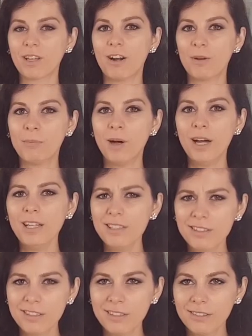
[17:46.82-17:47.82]
Our
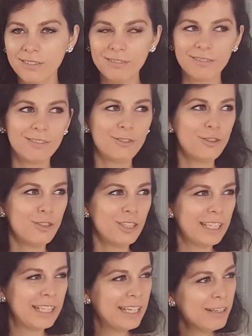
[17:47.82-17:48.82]
bodies can
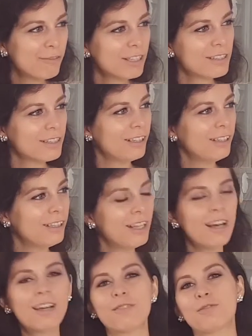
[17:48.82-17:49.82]
give us a
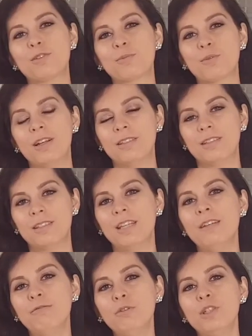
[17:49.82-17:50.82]
lot of surprises
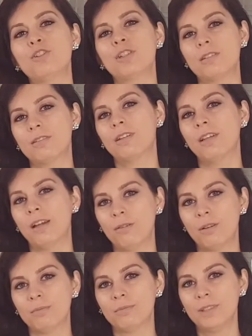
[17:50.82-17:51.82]
if we just allow
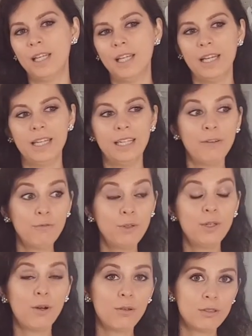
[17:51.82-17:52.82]
them. And if
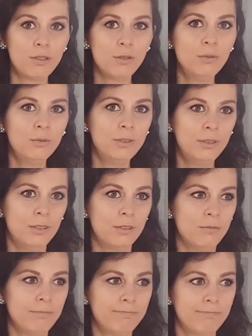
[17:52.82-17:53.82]
we also, you
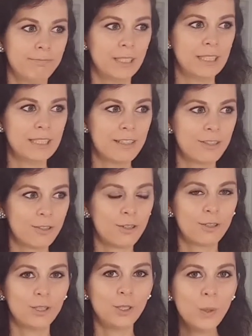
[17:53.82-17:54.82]
know,
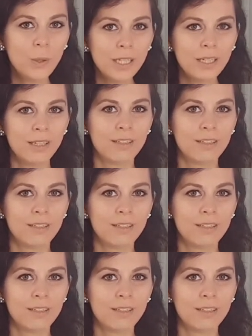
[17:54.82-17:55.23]
start looking,